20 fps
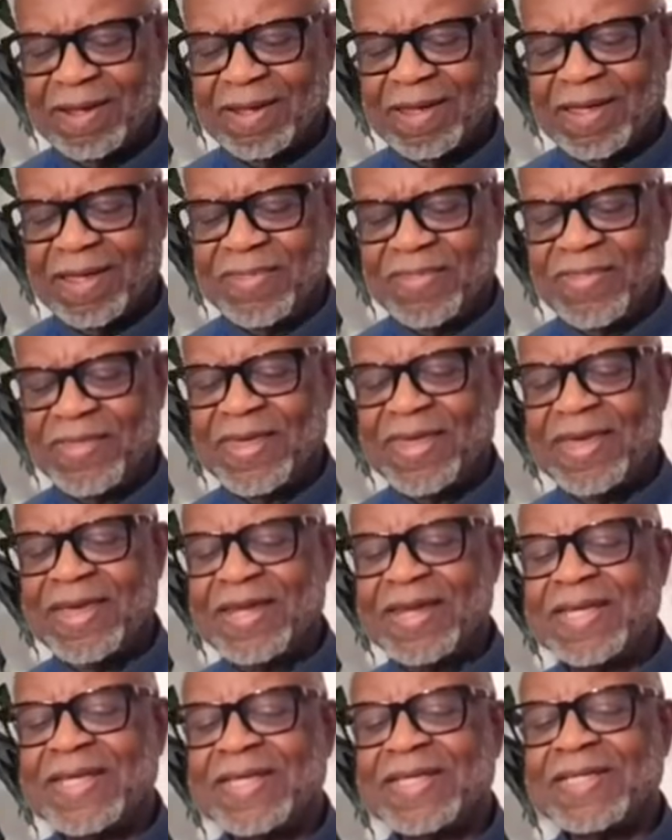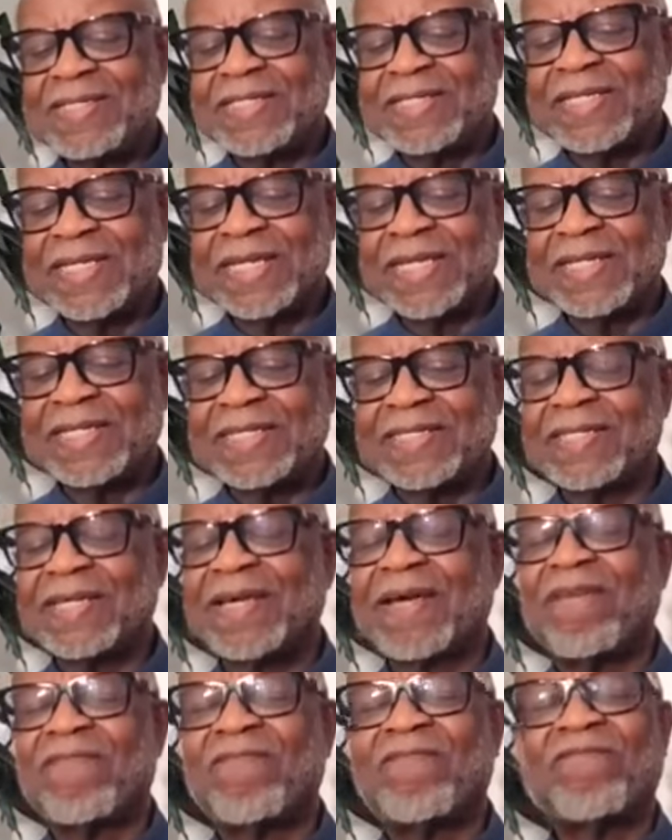And then he says,
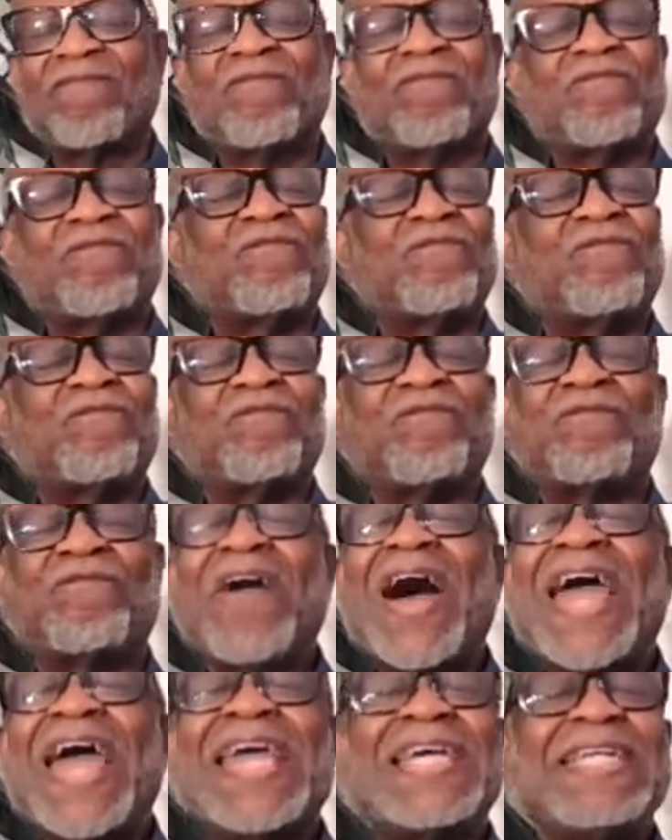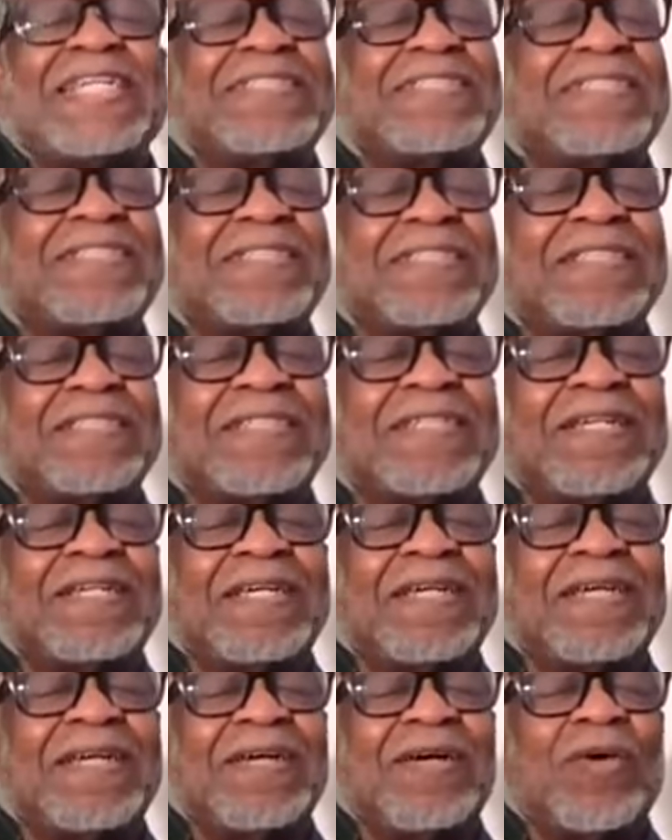fight
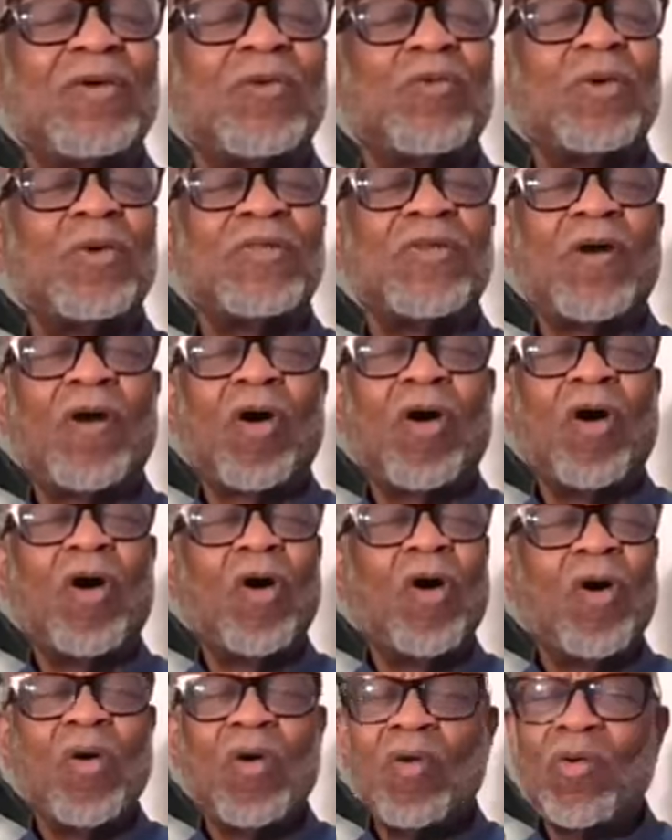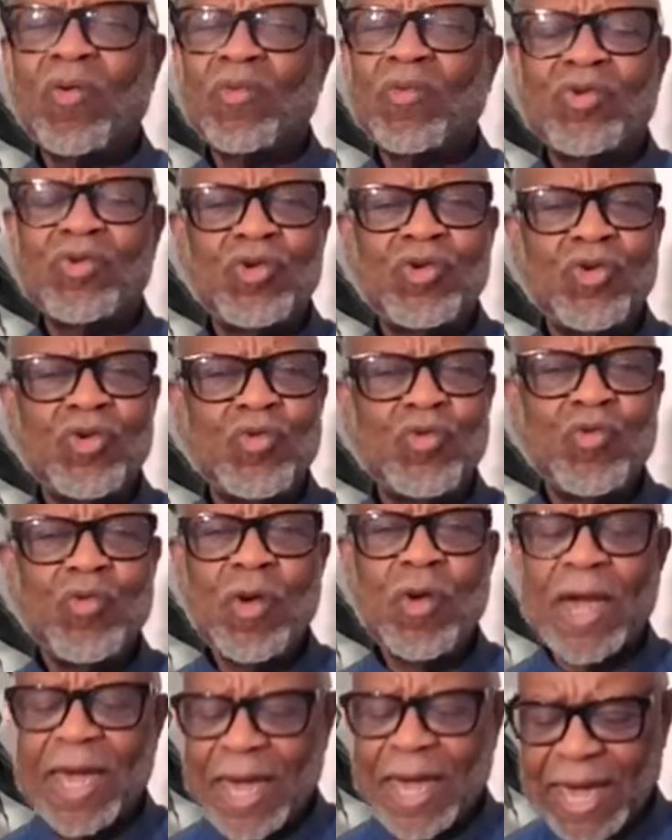with all
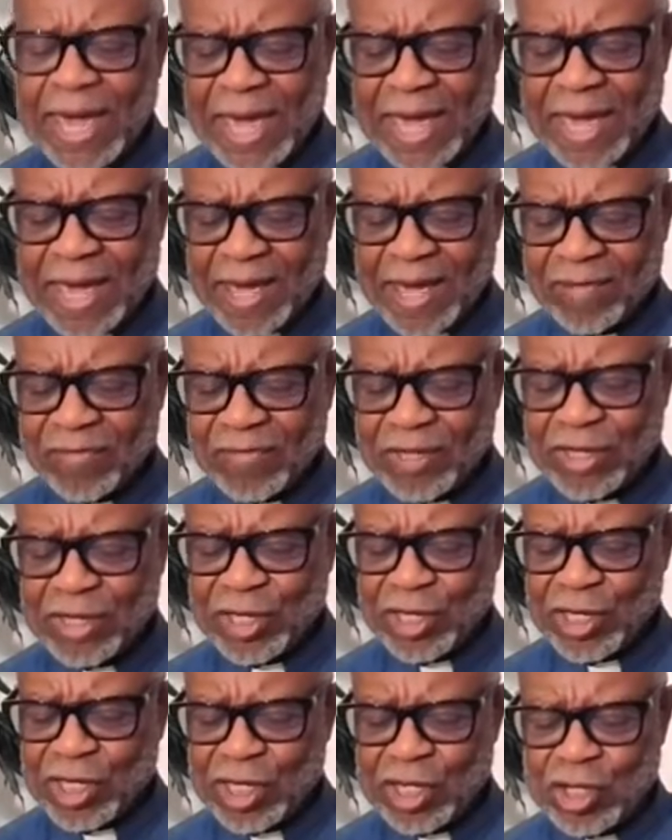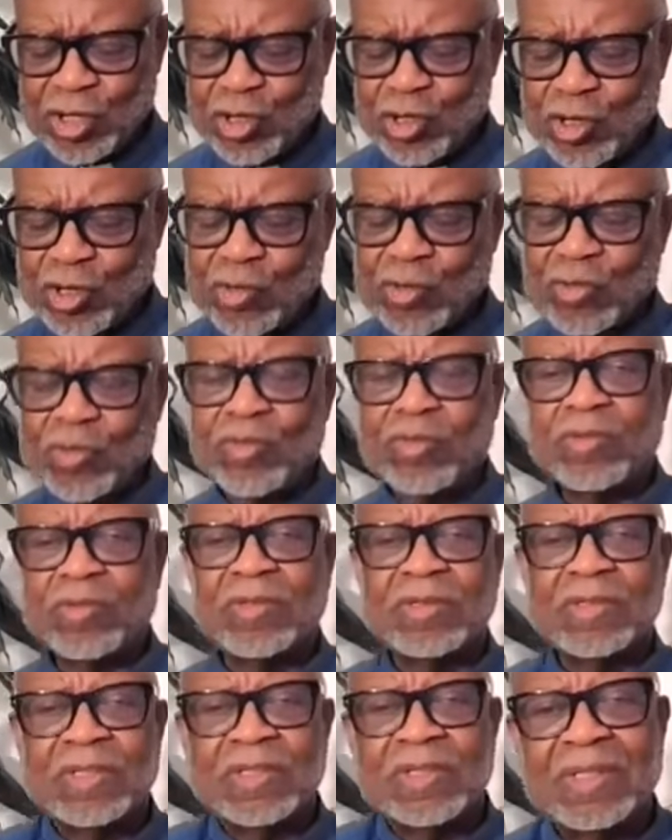you have in you.
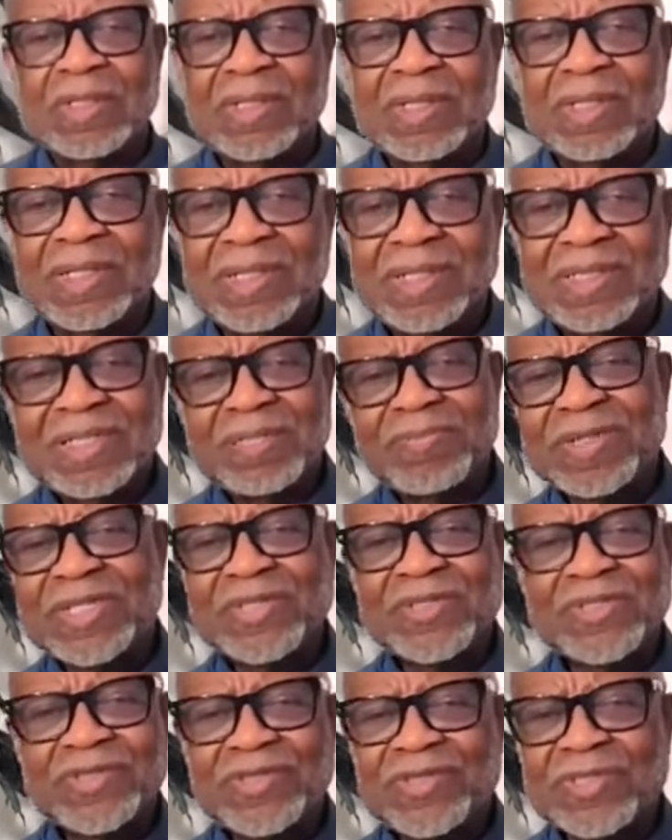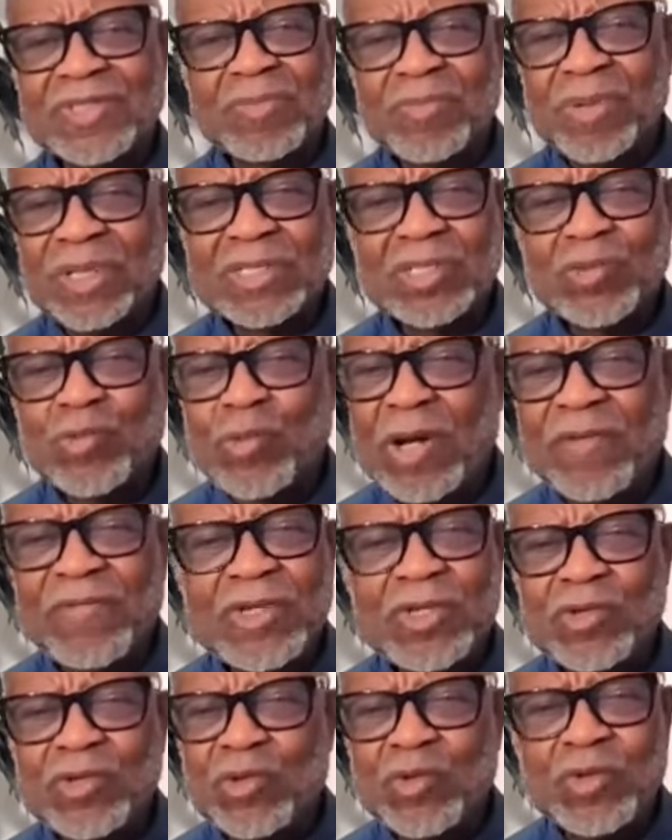I said, my sisters and brothers, whatever
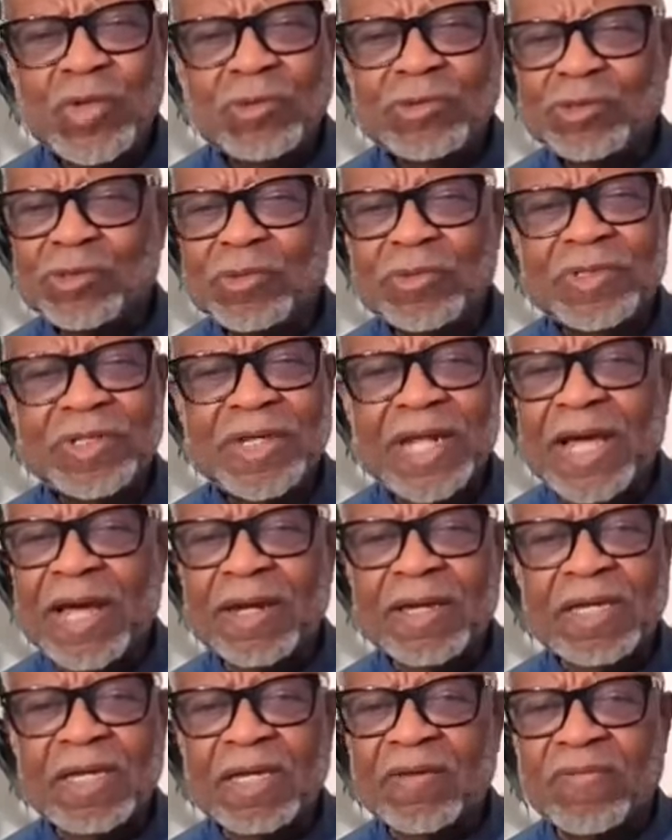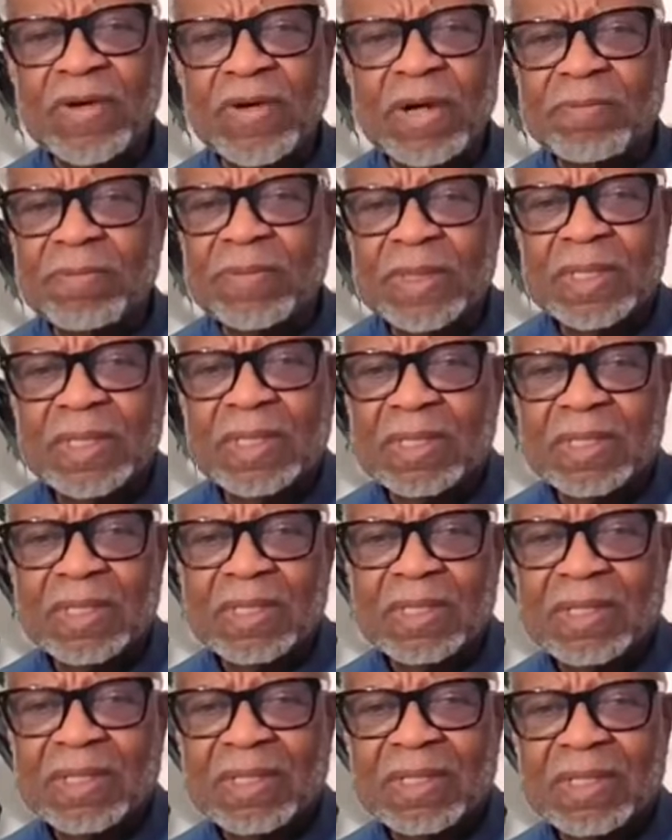you do, don't you dare give up.
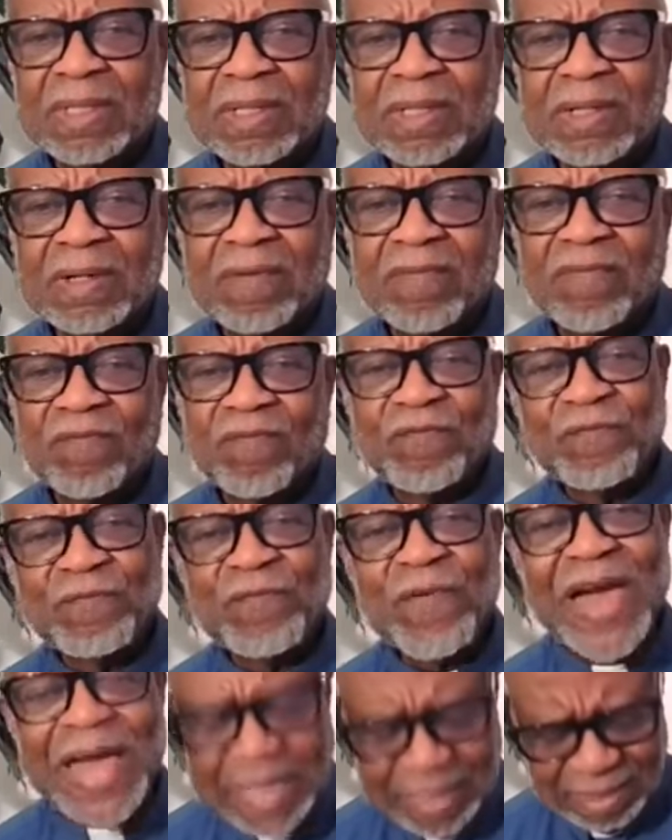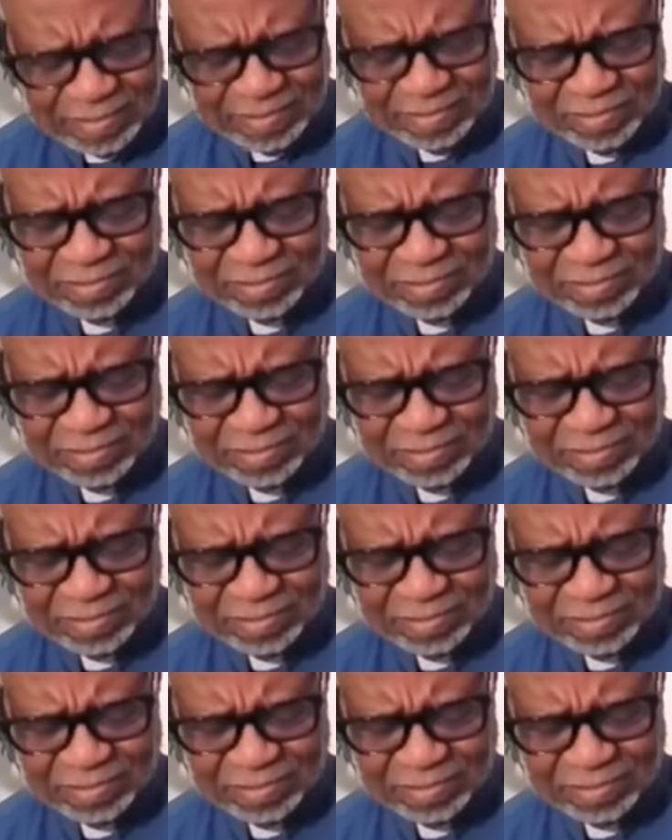Fight.